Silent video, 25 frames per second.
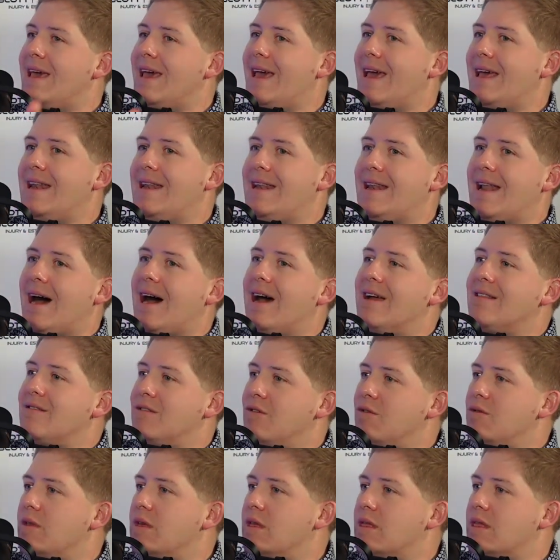and not
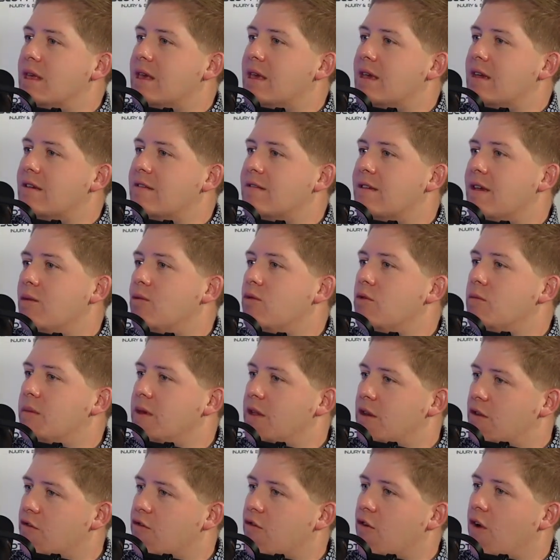do the things that would
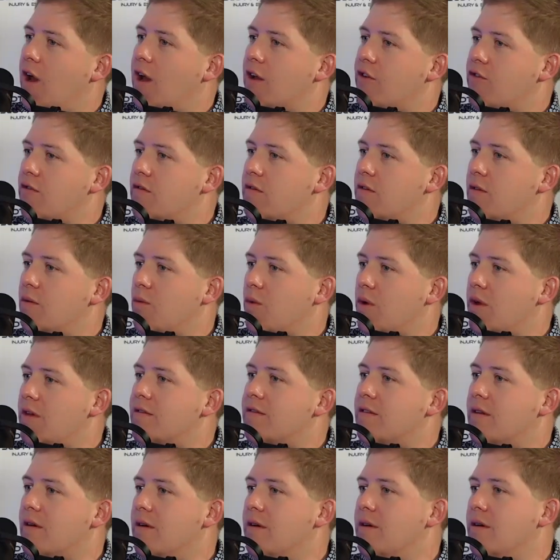be distractions and
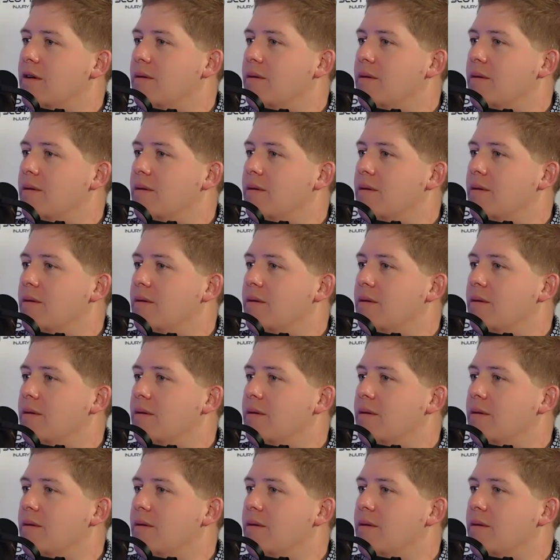waste time?